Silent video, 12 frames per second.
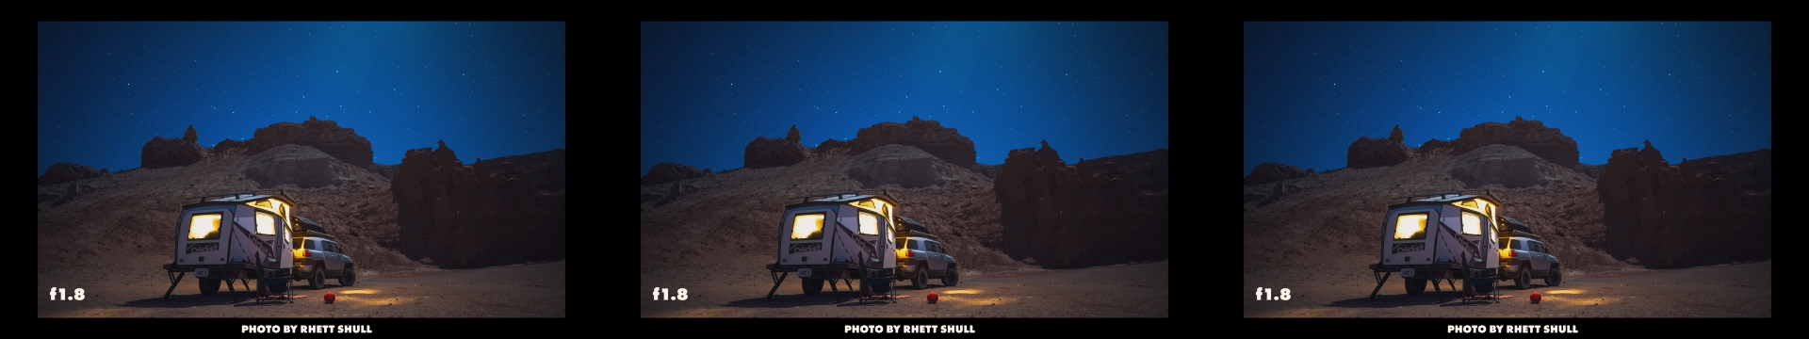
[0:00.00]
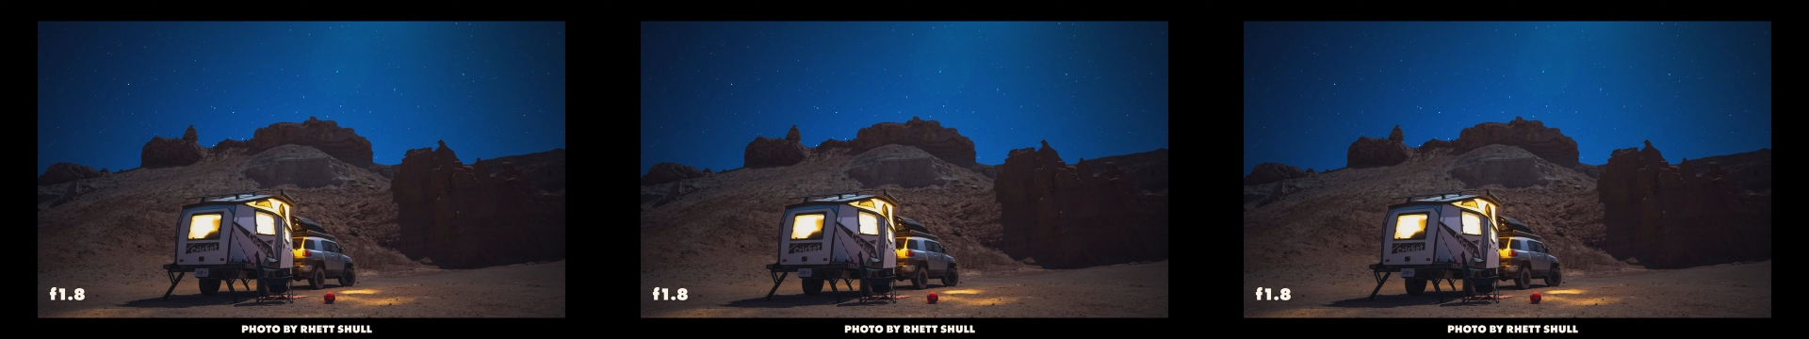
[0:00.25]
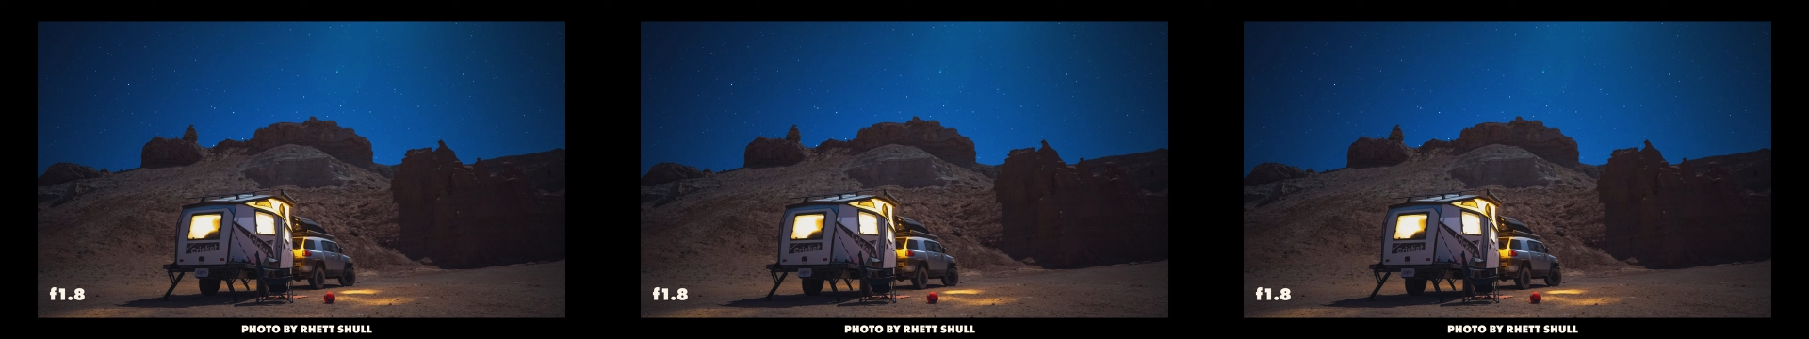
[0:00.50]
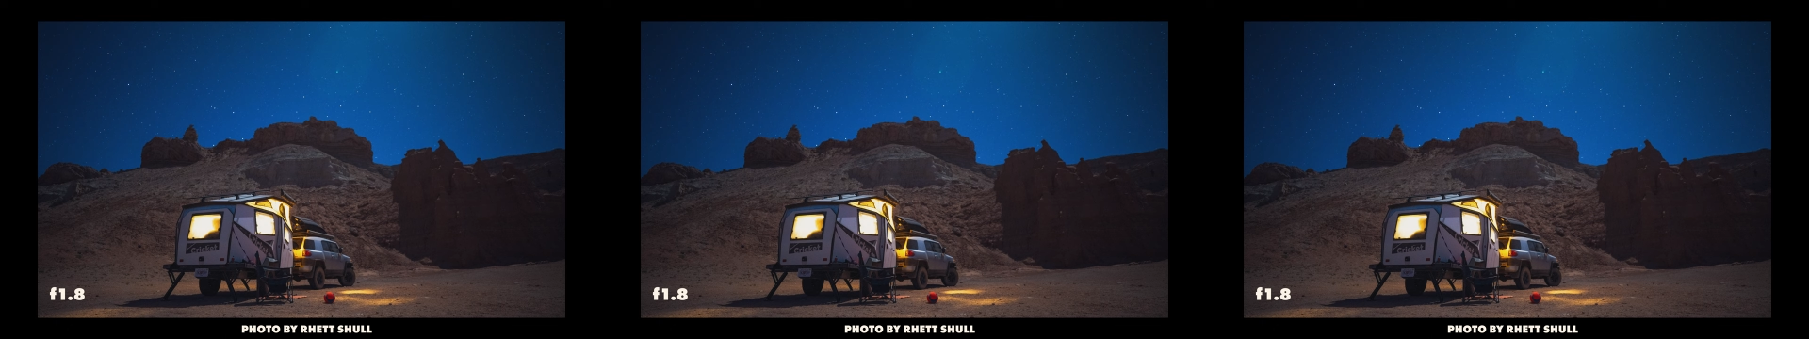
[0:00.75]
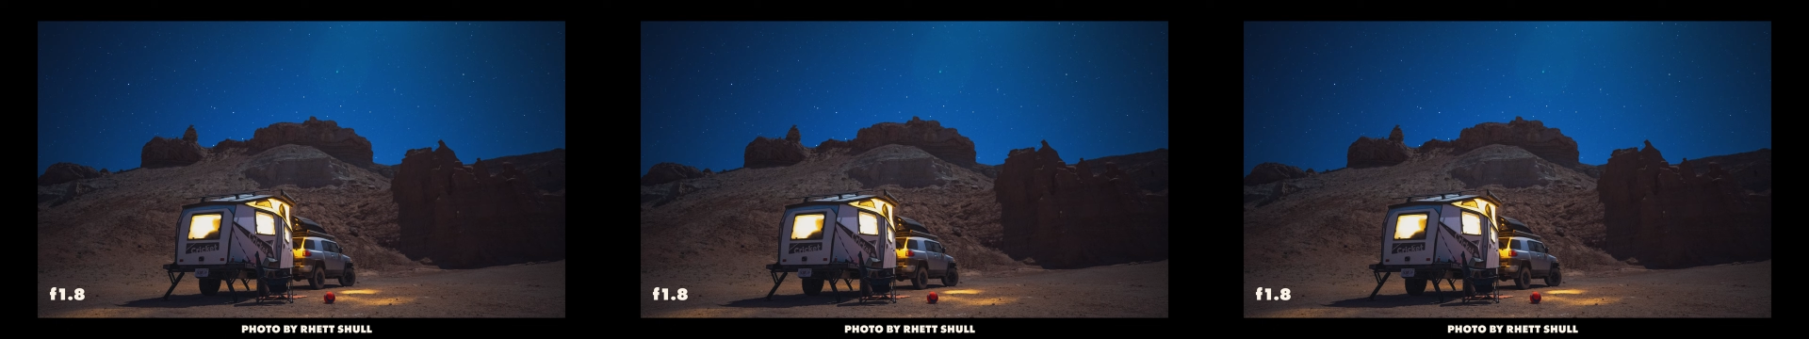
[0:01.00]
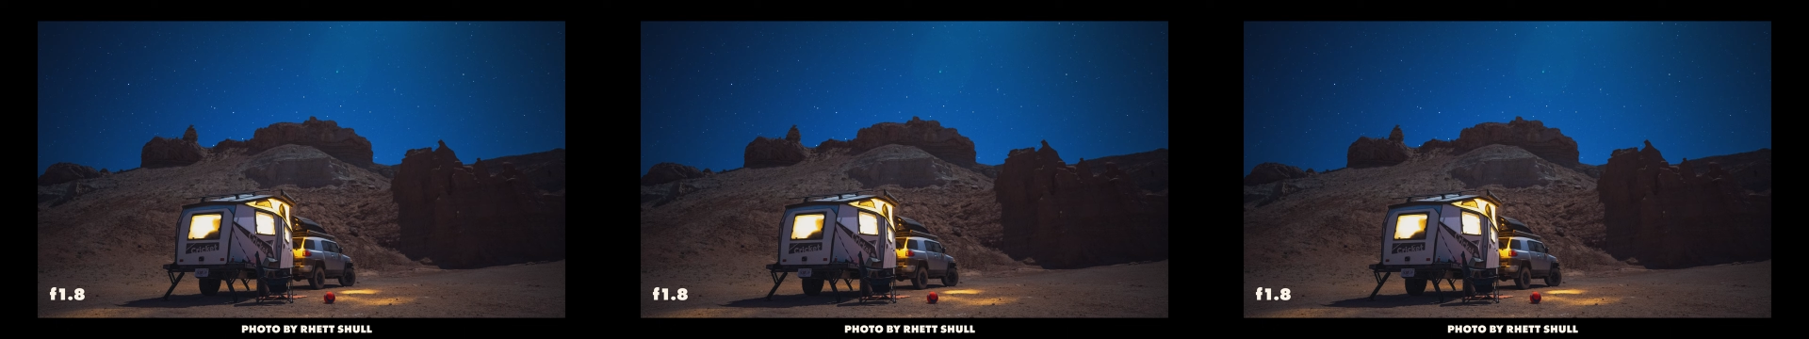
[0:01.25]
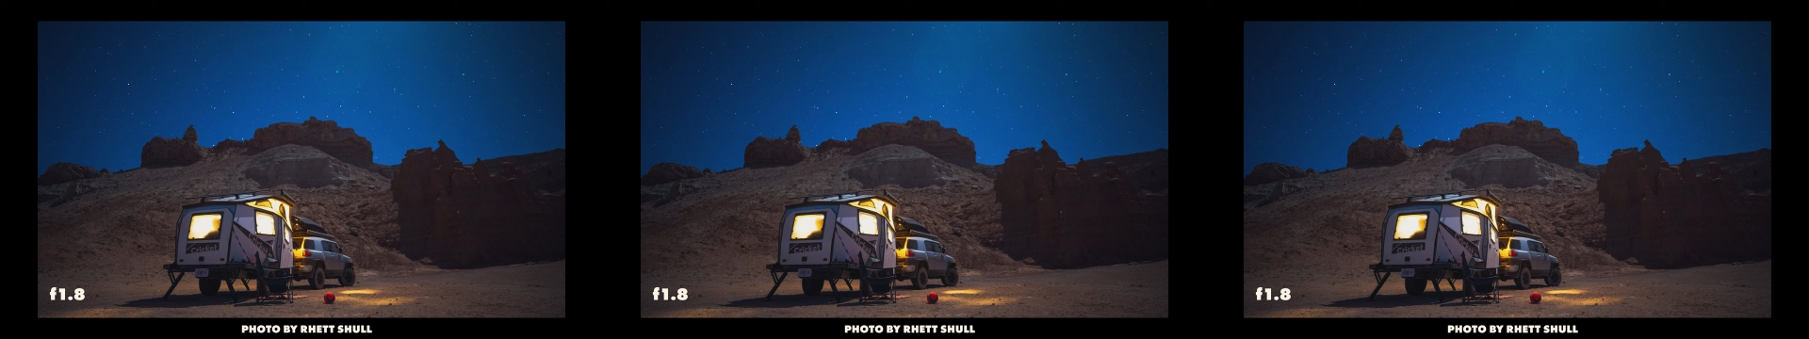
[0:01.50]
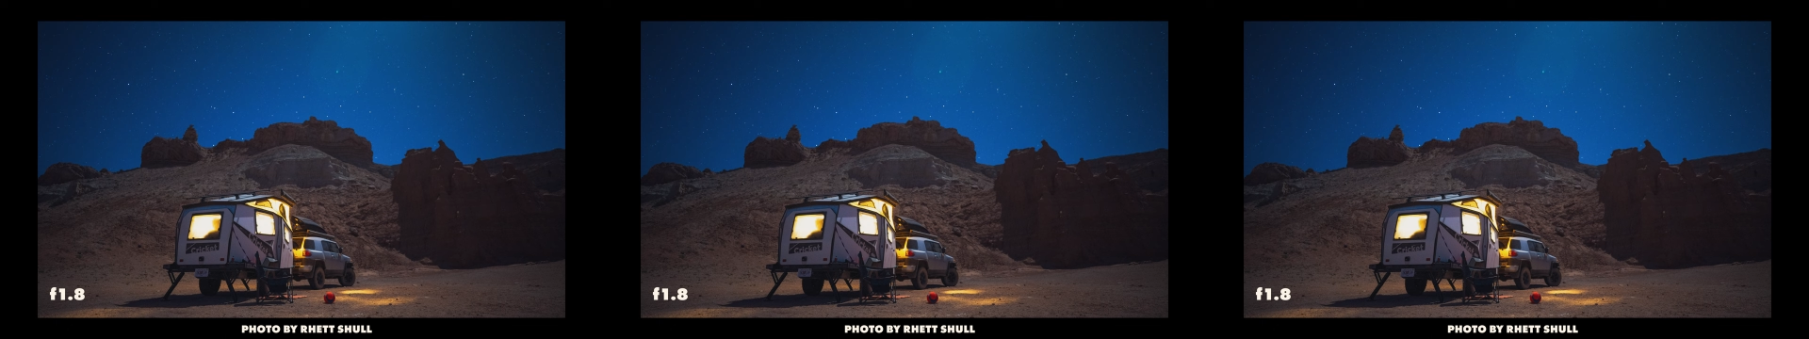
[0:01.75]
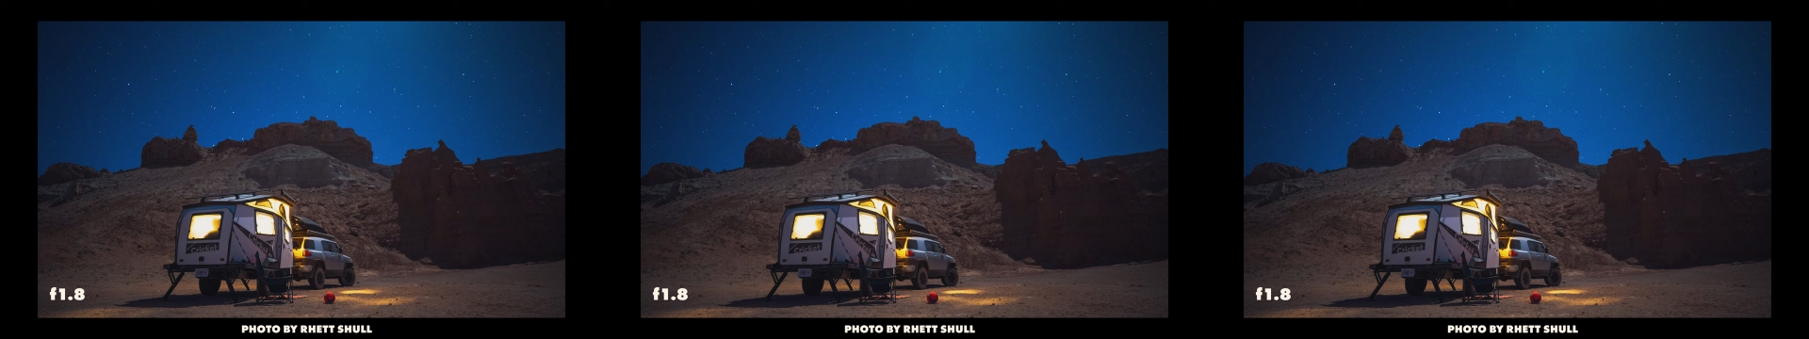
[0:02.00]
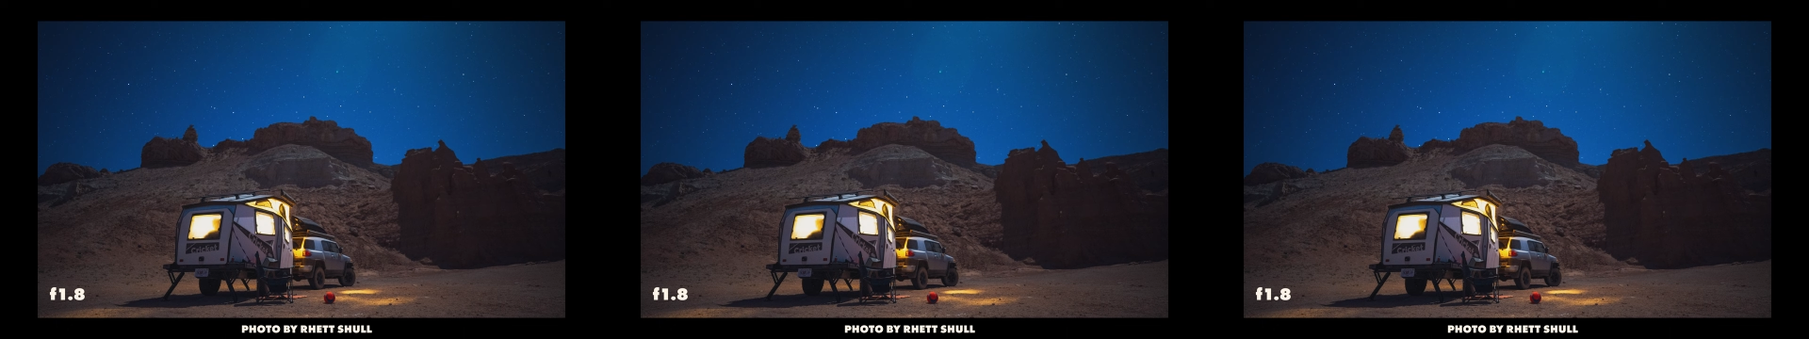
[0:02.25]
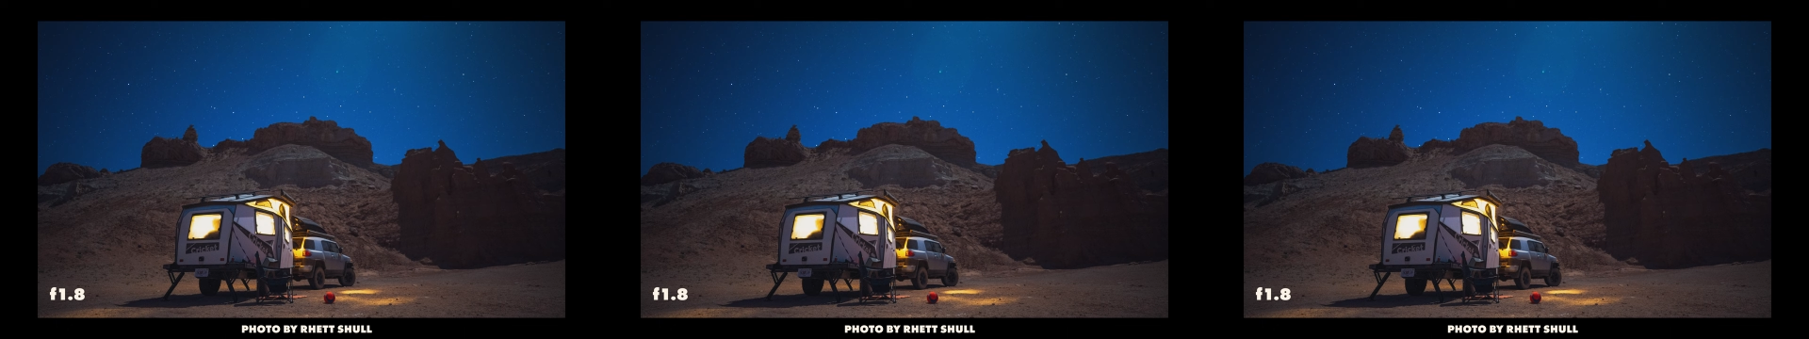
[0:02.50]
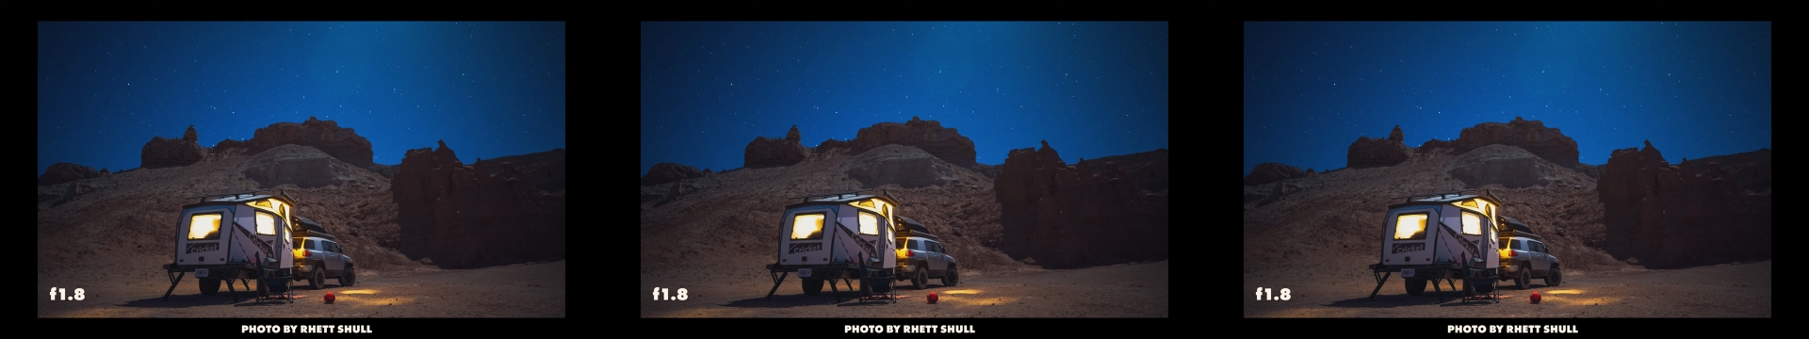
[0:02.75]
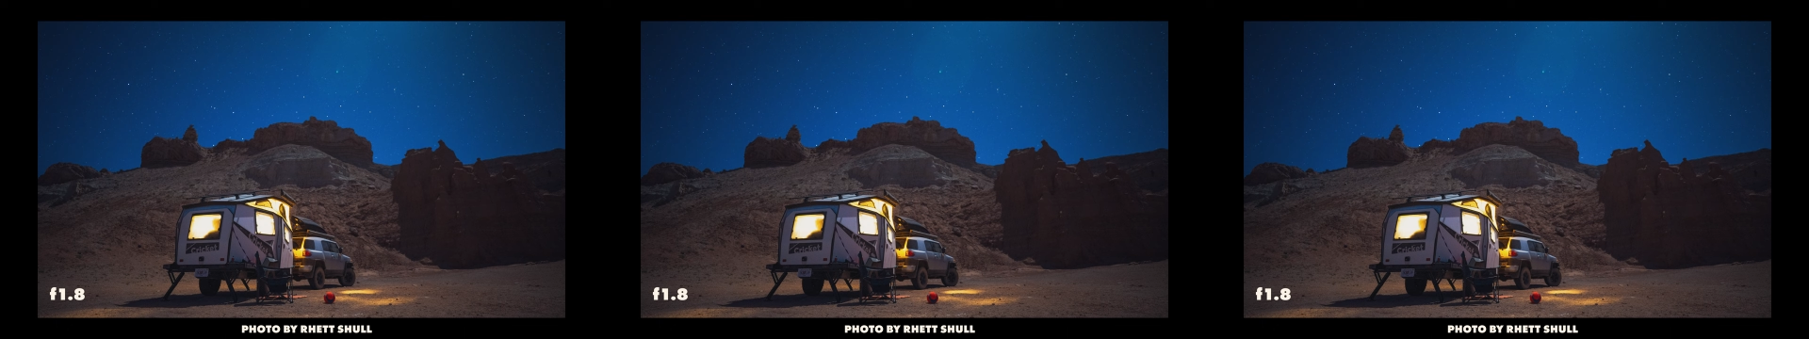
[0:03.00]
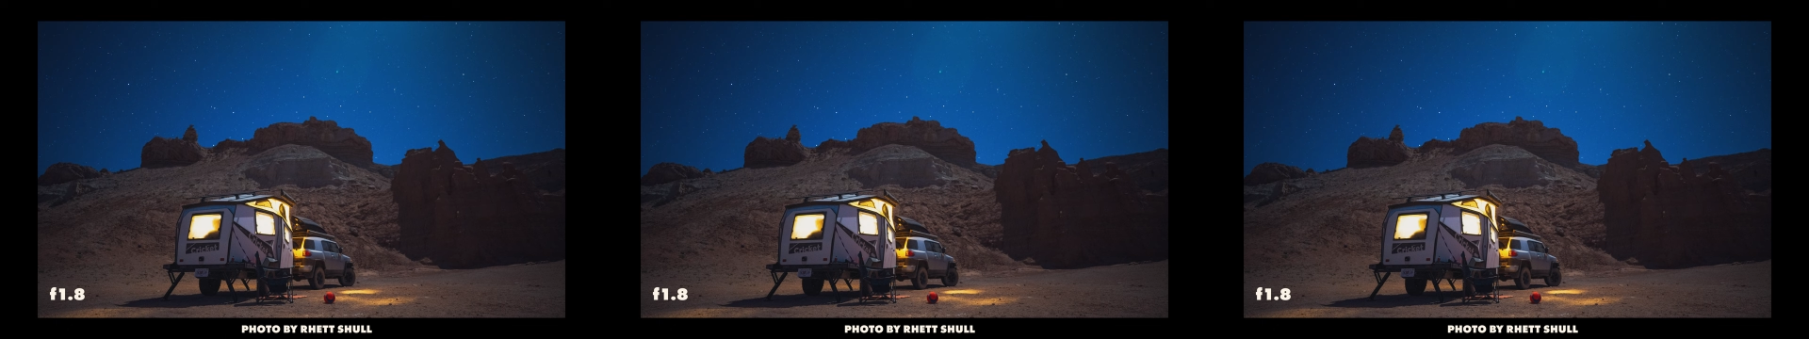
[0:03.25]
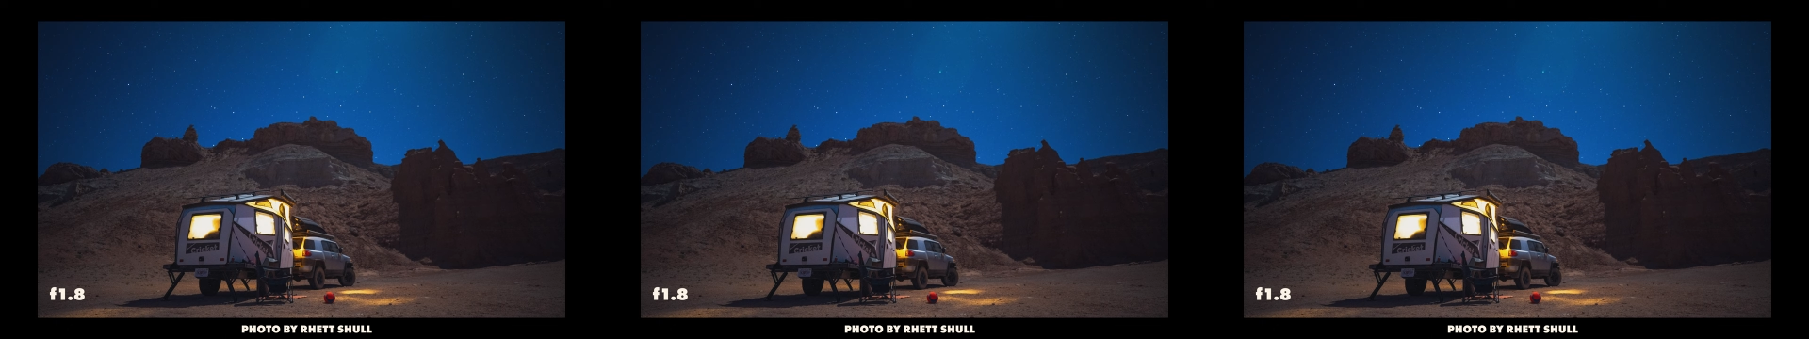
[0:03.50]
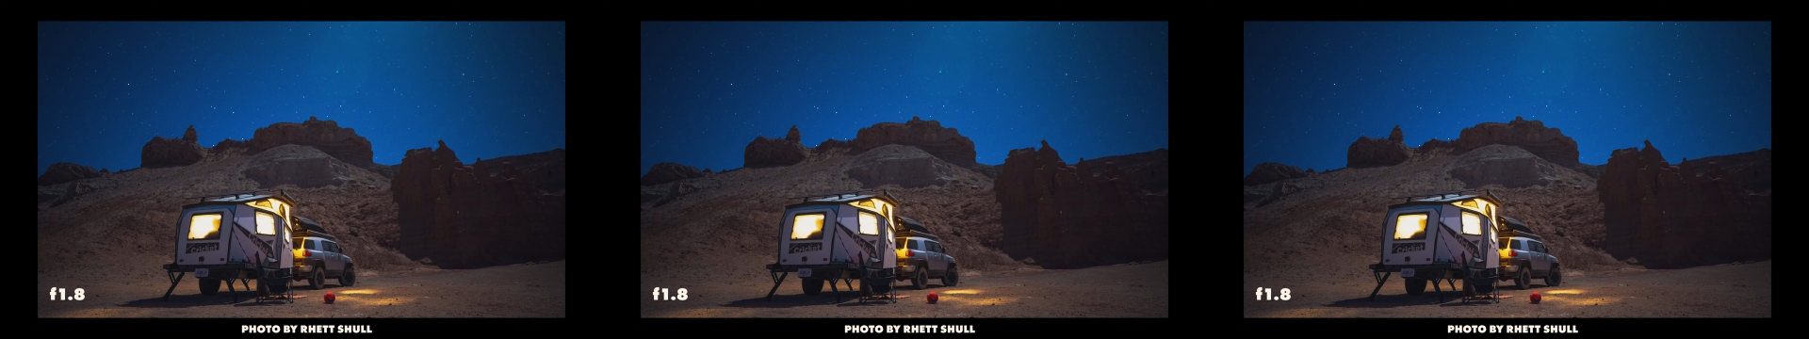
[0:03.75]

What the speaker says: (no speaker visible)